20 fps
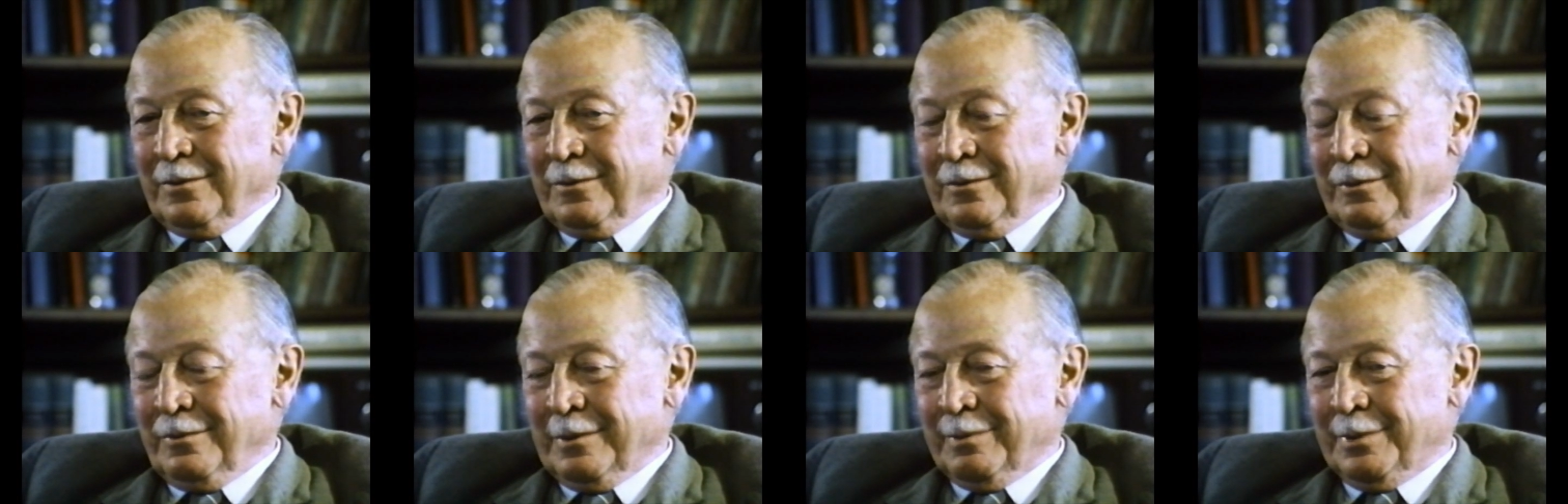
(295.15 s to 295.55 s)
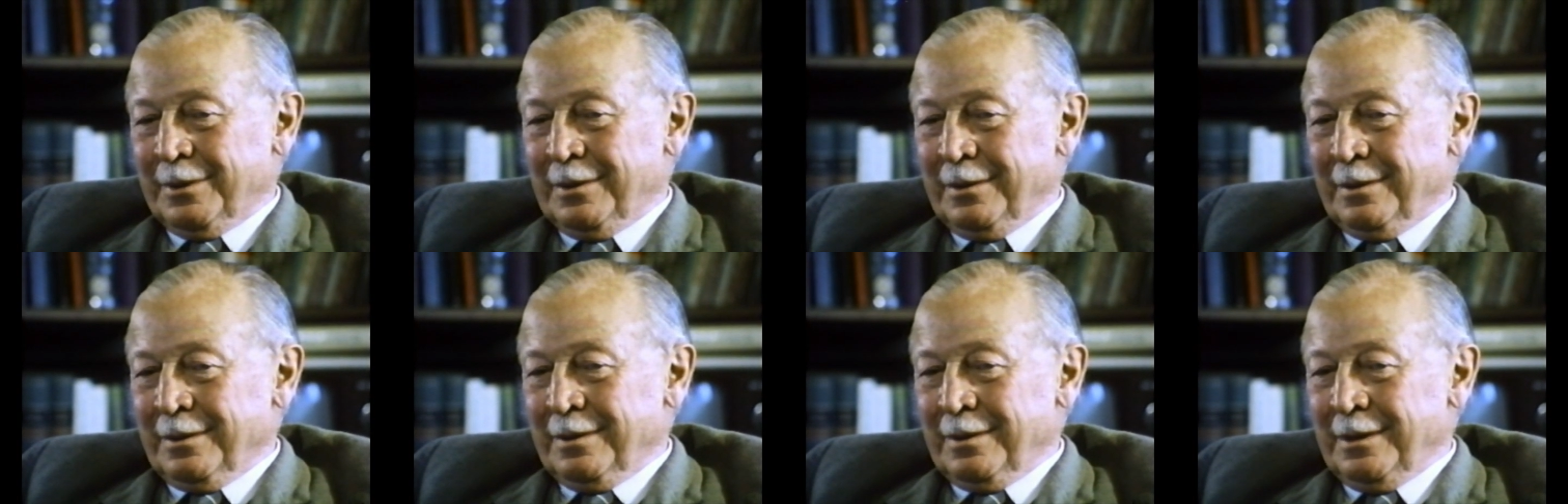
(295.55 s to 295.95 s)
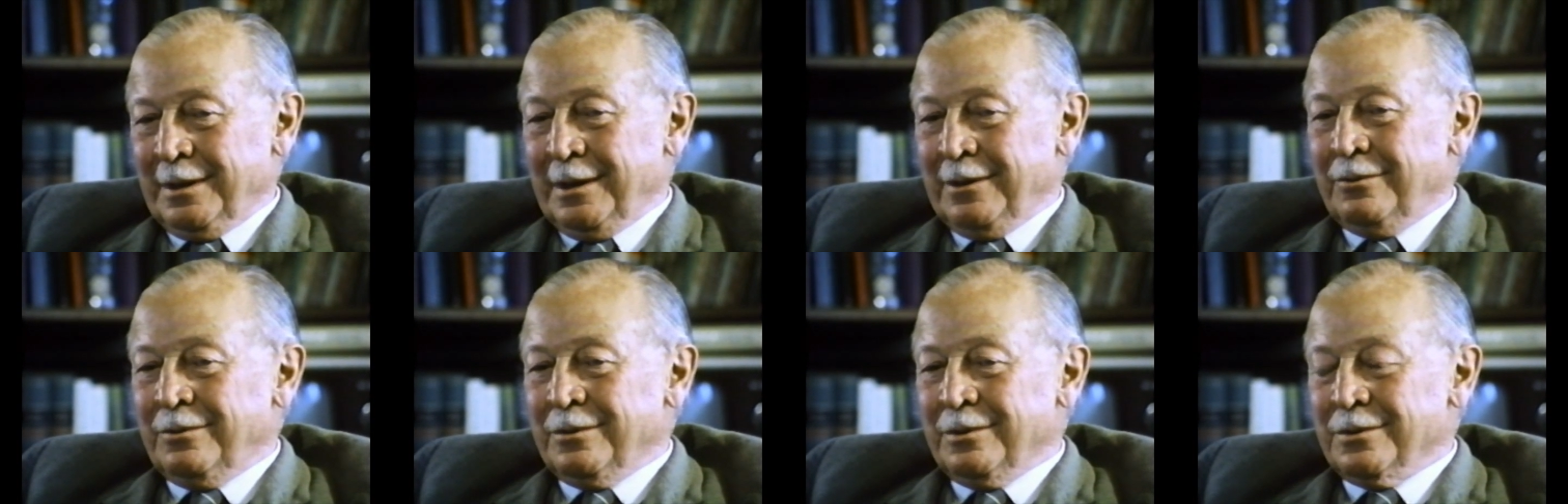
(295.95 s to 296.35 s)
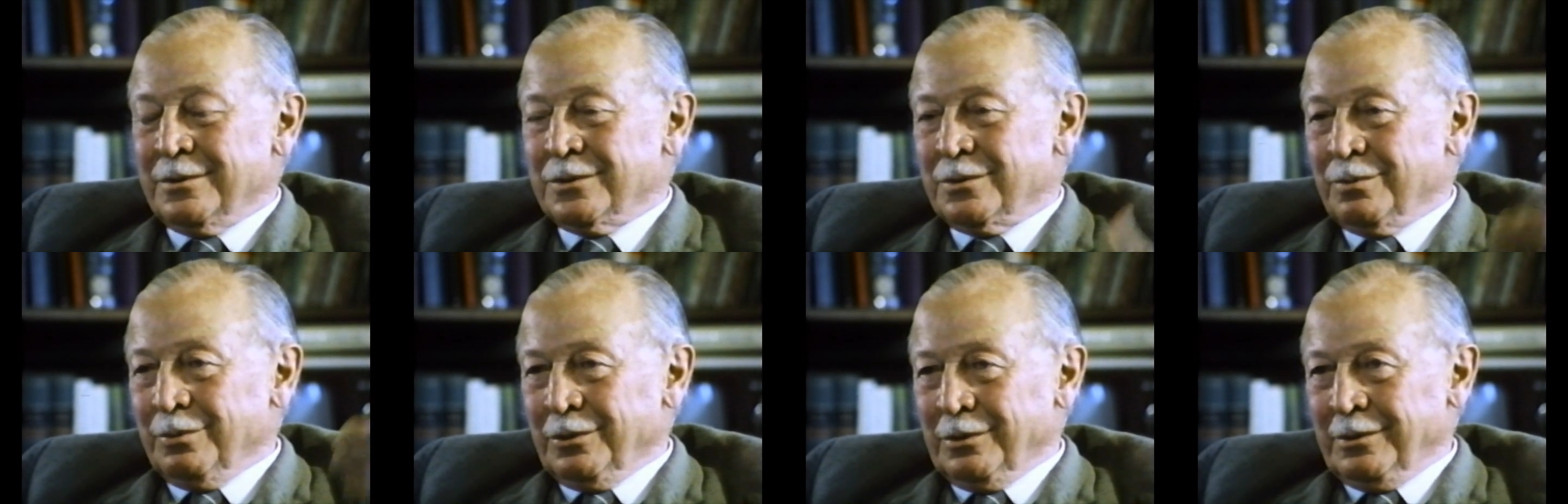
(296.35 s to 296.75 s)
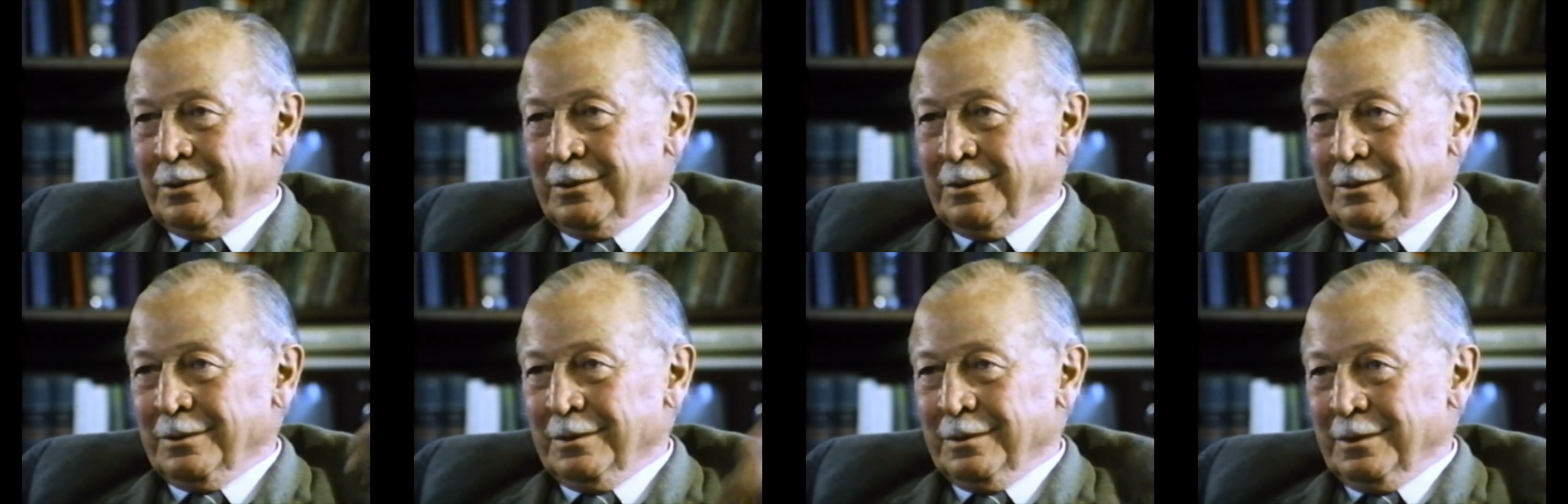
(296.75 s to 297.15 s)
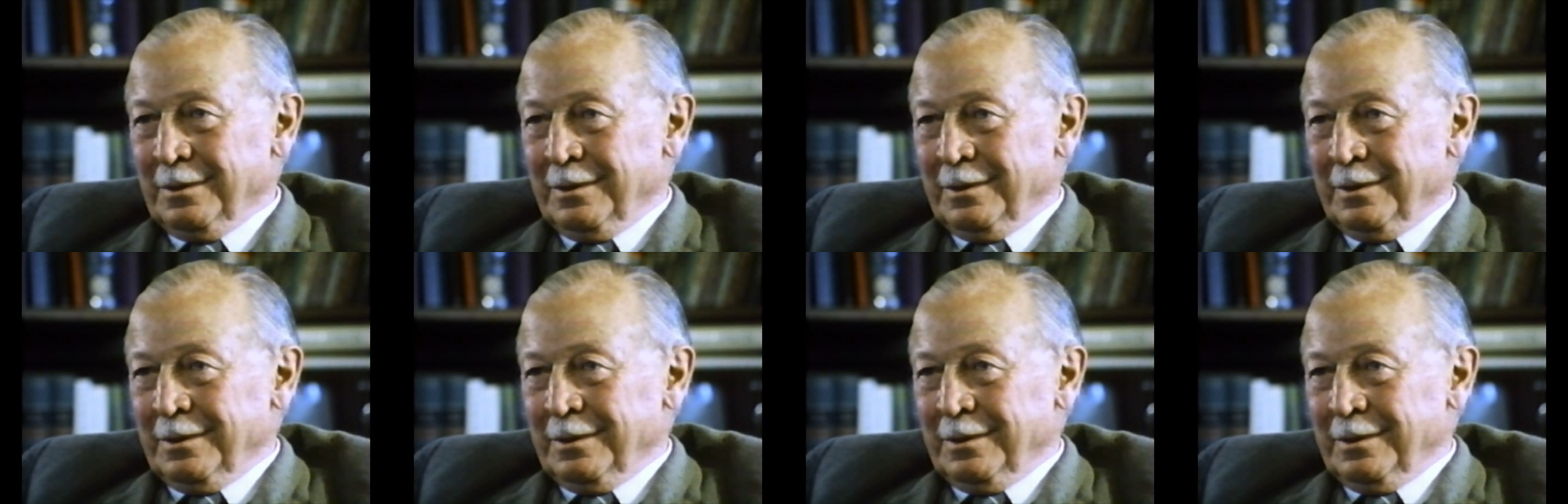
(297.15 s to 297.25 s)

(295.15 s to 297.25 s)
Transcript: weapon on Hadrian's Wall,